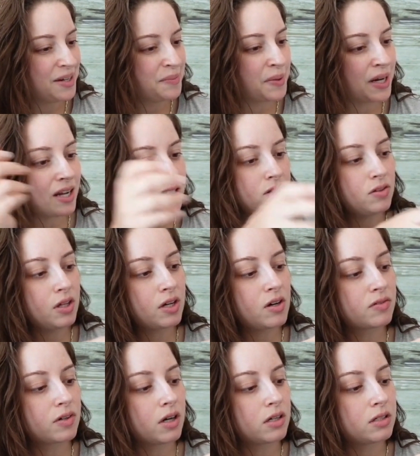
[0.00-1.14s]
But I do think
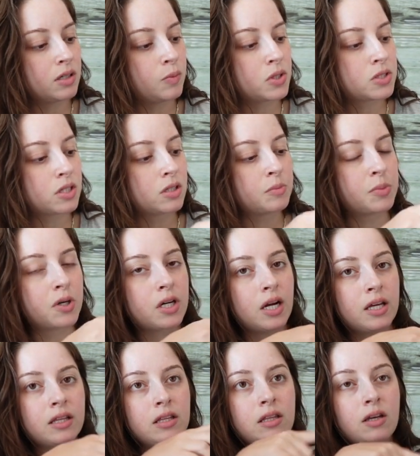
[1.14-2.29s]
overall it was a good book, and I
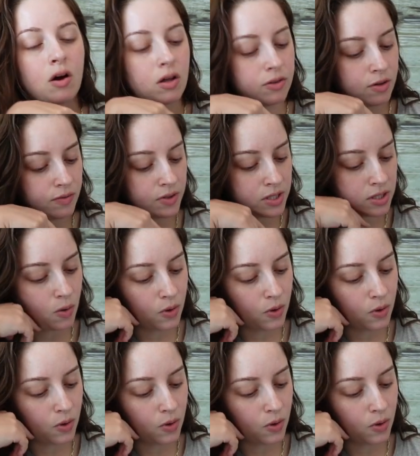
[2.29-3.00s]
think the author of this,